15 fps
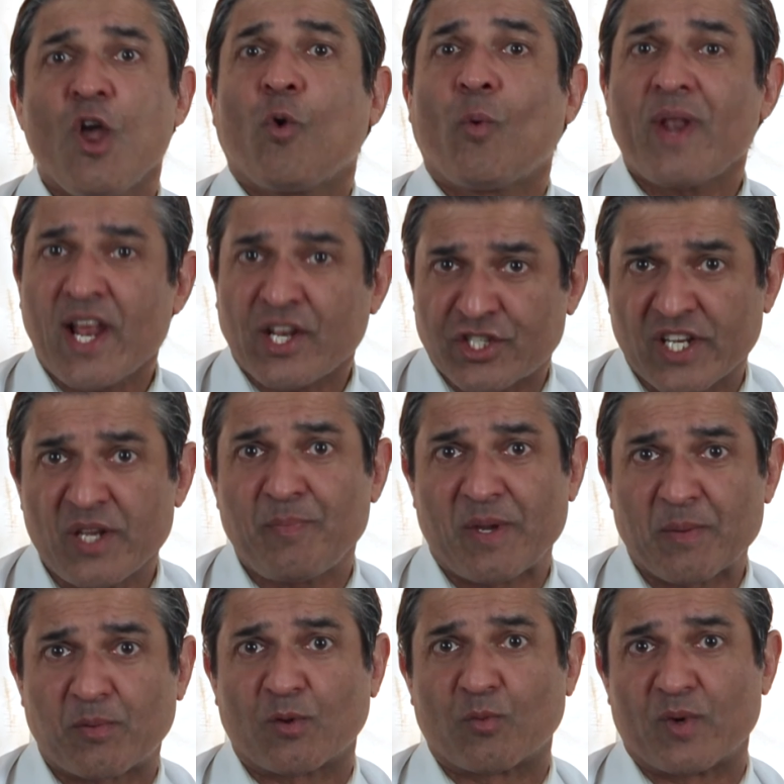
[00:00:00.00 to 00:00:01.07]
When I see
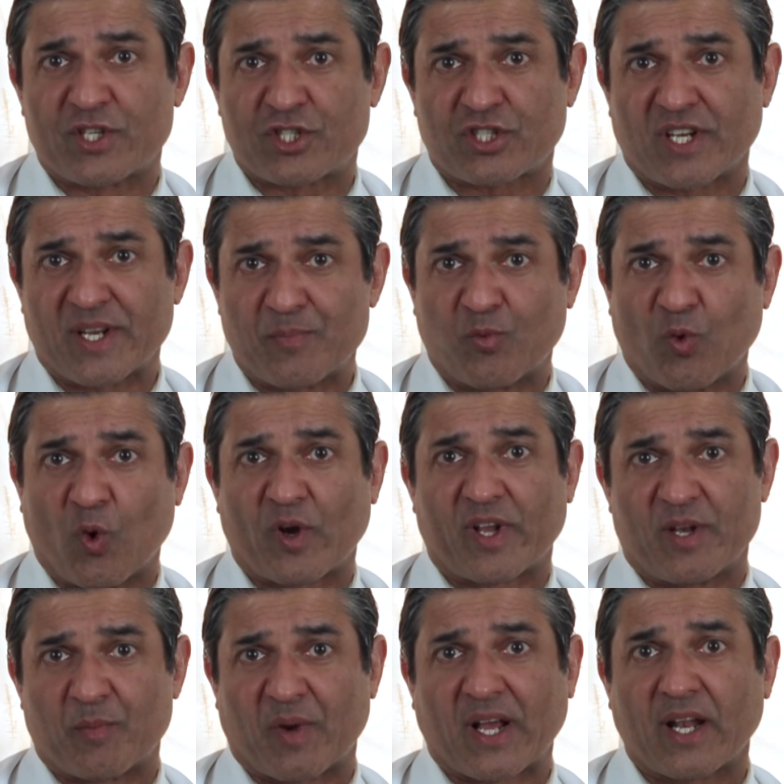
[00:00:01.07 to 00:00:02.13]
people with
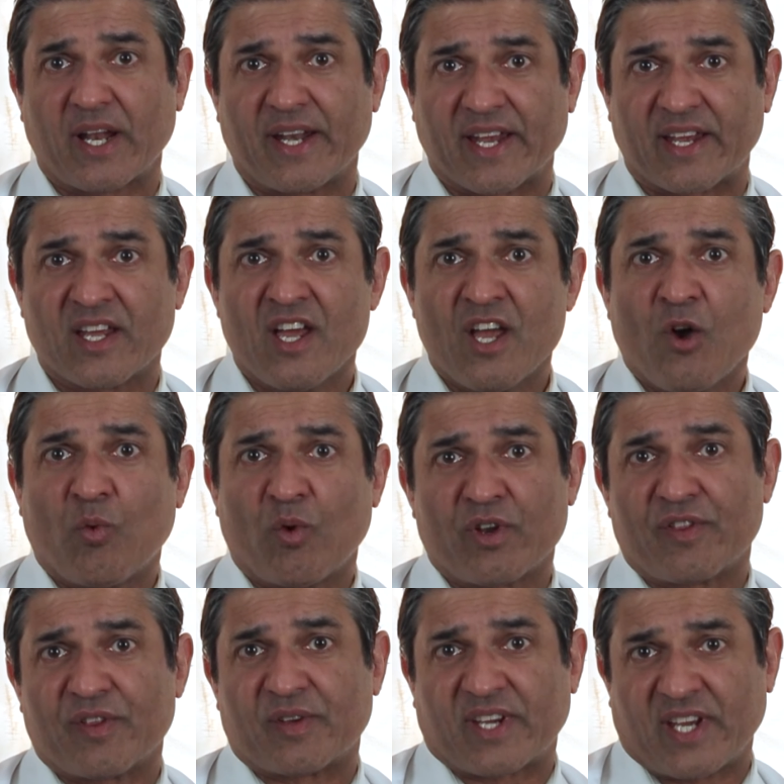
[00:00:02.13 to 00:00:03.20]
sleepwalking in my clinic, one
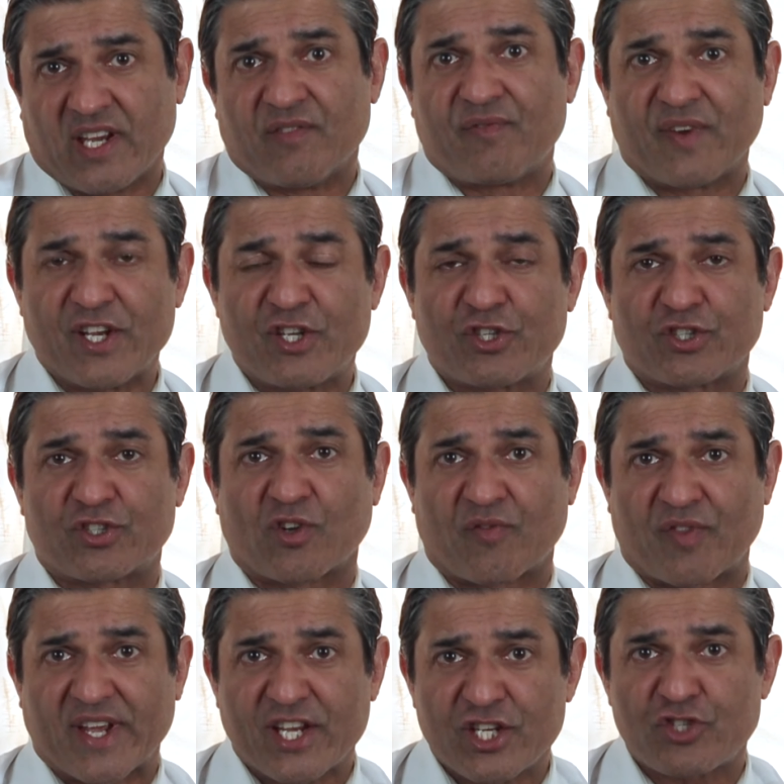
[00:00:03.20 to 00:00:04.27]
of the key features of
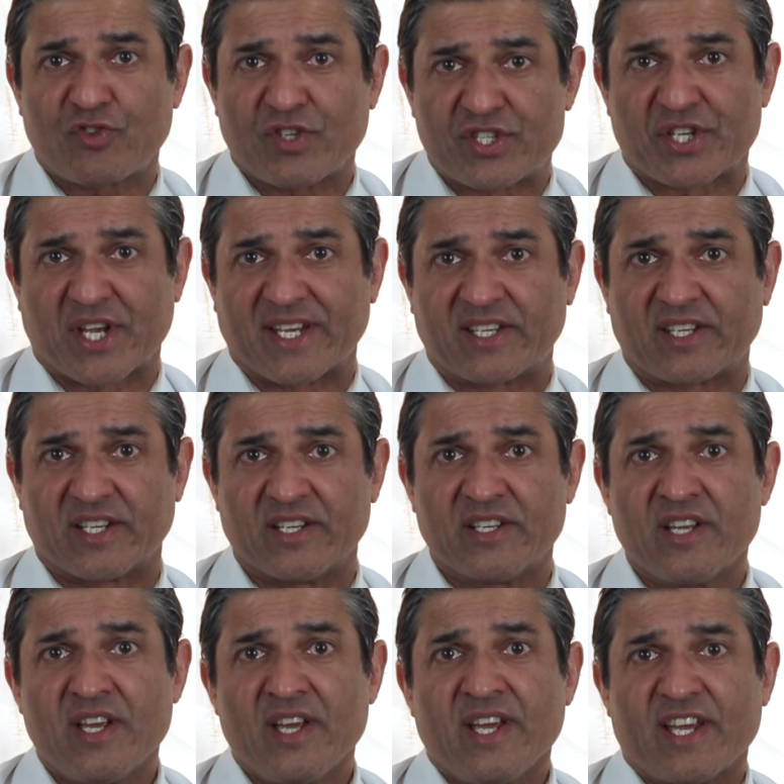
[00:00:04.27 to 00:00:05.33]
the history
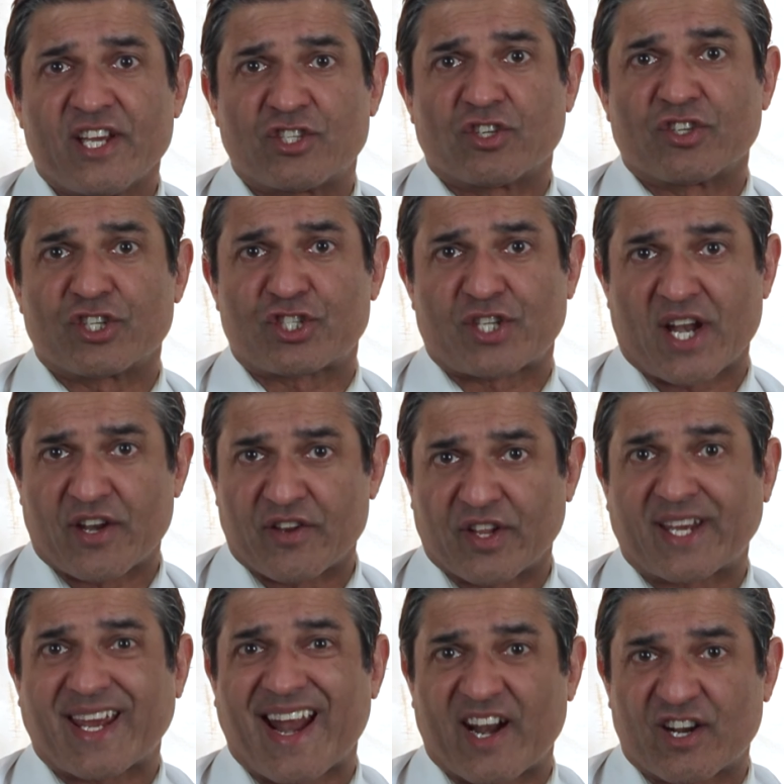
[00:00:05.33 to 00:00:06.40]
taking is understanding the
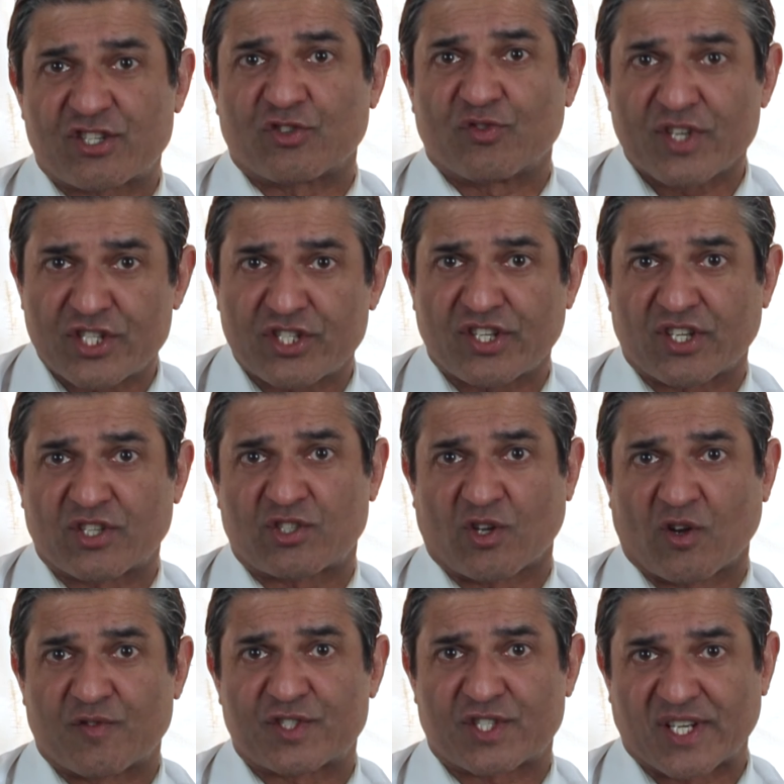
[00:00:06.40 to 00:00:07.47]
characteristics
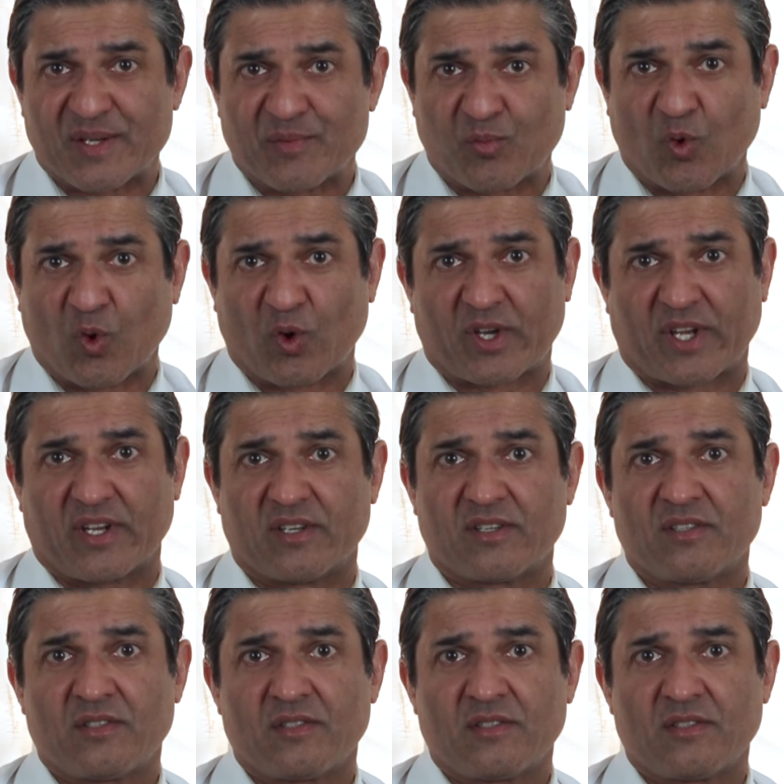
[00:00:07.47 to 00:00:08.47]
of sleepwalking.